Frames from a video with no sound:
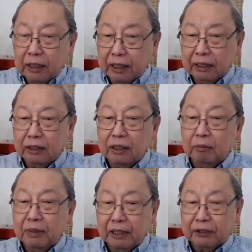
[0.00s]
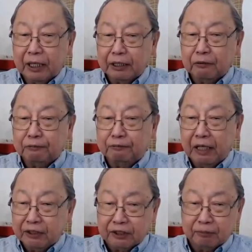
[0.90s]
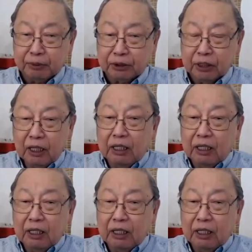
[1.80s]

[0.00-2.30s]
and military offensives.